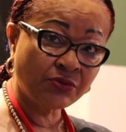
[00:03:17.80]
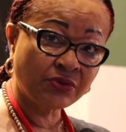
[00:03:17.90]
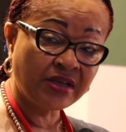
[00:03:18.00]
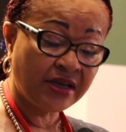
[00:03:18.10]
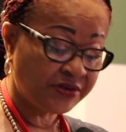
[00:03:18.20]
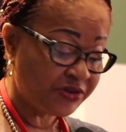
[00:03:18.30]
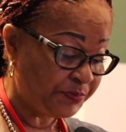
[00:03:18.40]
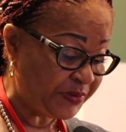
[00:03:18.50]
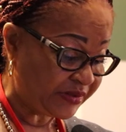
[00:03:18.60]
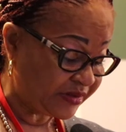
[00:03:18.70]

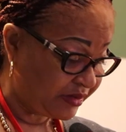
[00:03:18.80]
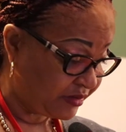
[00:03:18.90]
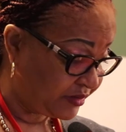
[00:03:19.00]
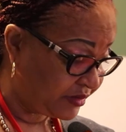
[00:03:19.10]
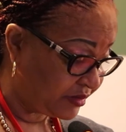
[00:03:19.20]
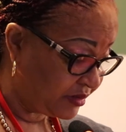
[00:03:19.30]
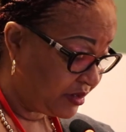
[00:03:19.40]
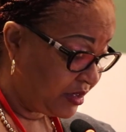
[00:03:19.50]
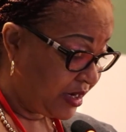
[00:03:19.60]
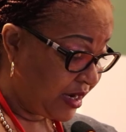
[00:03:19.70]
30%,
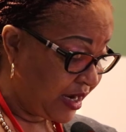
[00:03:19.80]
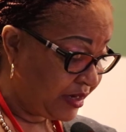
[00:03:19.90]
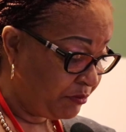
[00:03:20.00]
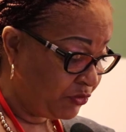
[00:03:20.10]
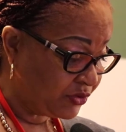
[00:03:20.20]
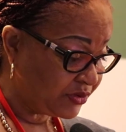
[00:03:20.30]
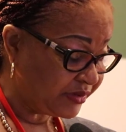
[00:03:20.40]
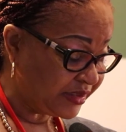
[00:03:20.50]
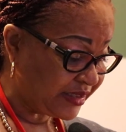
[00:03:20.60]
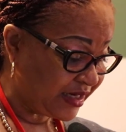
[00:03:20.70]
and most
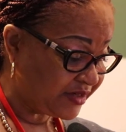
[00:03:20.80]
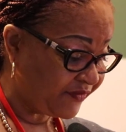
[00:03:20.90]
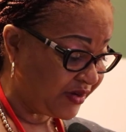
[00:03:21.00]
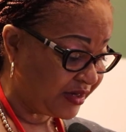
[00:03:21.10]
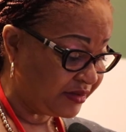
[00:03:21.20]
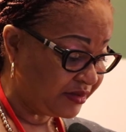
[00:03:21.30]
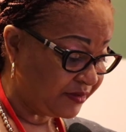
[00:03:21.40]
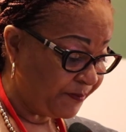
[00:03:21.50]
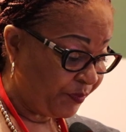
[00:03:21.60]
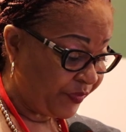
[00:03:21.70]
research finds
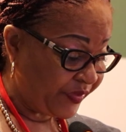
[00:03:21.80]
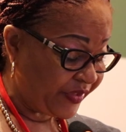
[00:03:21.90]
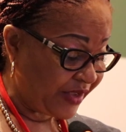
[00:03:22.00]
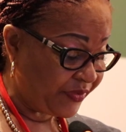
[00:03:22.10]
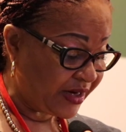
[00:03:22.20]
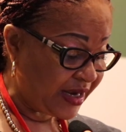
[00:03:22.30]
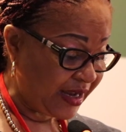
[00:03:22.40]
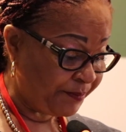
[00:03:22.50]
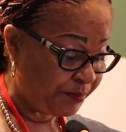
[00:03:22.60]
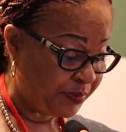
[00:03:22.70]
that the
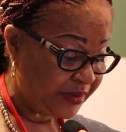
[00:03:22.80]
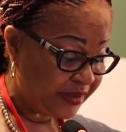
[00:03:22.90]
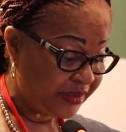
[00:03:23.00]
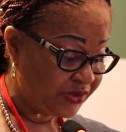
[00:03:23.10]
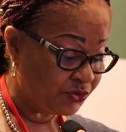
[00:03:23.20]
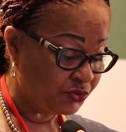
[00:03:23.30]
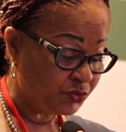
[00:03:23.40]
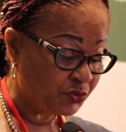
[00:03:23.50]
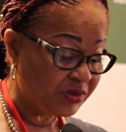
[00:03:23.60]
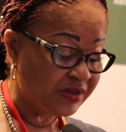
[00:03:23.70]
gap is due
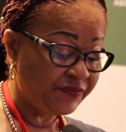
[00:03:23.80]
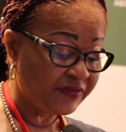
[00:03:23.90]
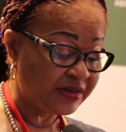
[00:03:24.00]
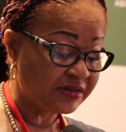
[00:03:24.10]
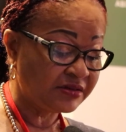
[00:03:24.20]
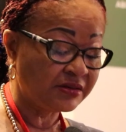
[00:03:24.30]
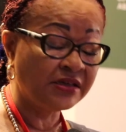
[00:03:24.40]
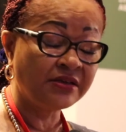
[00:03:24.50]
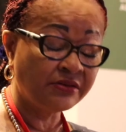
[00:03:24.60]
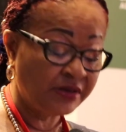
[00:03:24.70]
to difference
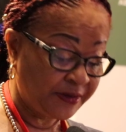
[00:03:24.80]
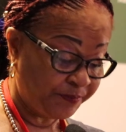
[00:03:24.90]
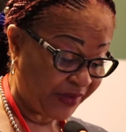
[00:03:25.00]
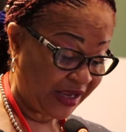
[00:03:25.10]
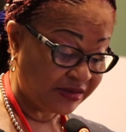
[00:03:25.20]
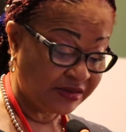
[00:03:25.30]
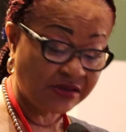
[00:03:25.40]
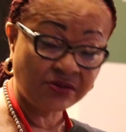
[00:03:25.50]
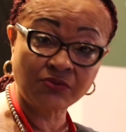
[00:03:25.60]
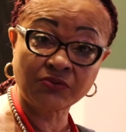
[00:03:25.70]
in
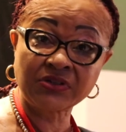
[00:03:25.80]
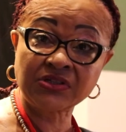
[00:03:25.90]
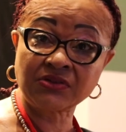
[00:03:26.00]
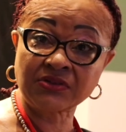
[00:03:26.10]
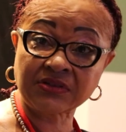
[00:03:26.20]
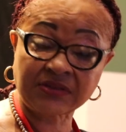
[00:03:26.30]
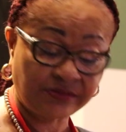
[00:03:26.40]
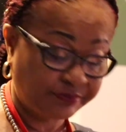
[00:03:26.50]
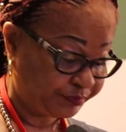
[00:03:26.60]
access to resource.